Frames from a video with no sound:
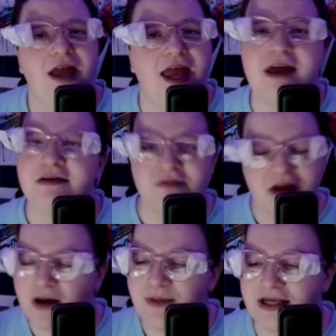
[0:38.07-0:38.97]
and
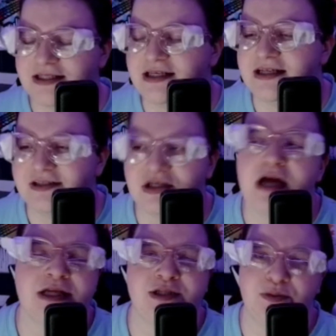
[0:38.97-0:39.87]
amazing. It's
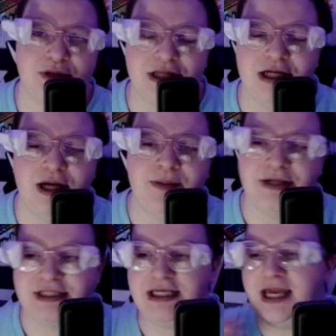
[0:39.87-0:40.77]
it's a really
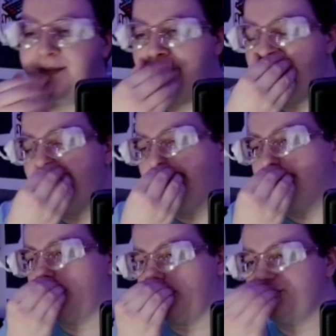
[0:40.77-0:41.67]
amazing game. I meant
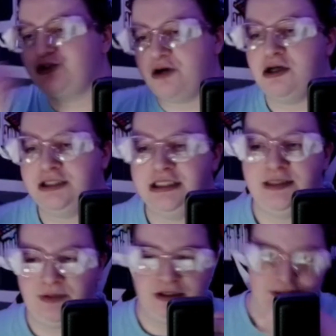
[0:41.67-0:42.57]
monstrosity
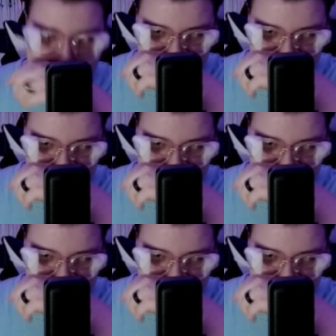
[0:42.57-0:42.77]
because